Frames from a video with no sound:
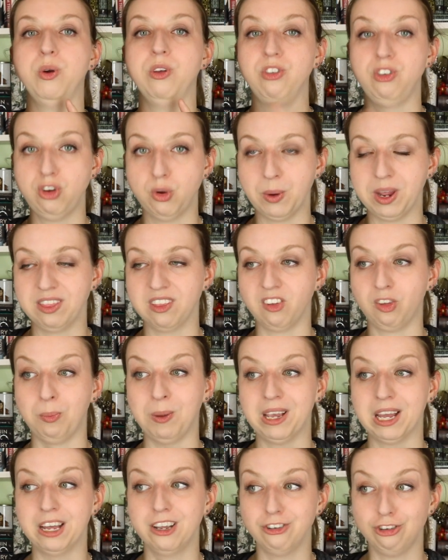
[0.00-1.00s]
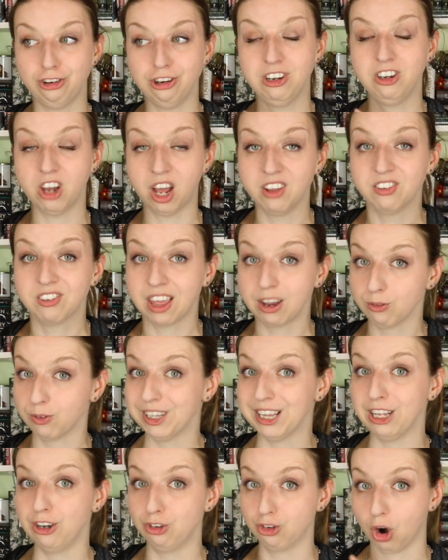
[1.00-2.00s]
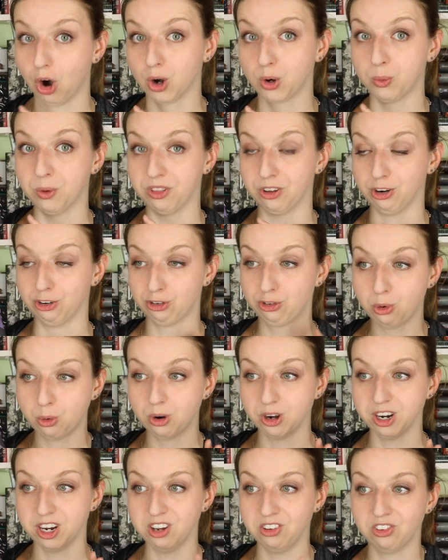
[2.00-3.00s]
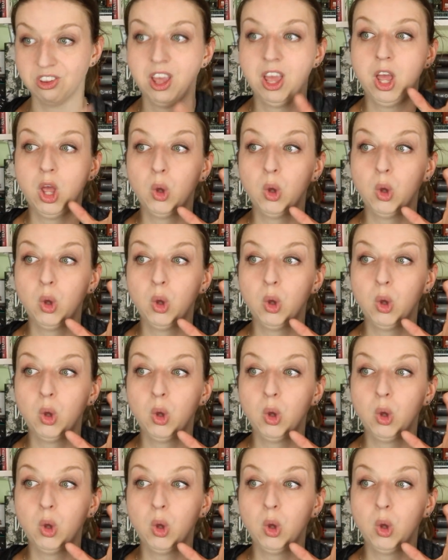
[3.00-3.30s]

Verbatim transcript: was doing this because she does get really dark with her stories,